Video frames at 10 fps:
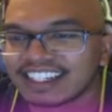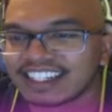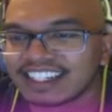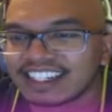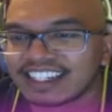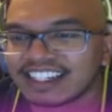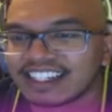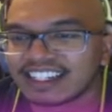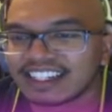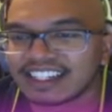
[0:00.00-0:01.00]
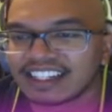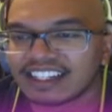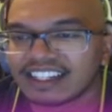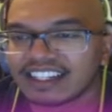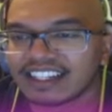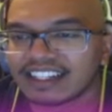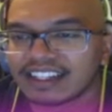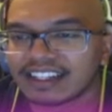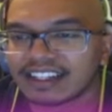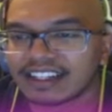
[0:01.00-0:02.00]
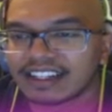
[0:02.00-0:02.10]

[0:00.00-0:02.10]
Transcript: Nobody speaks.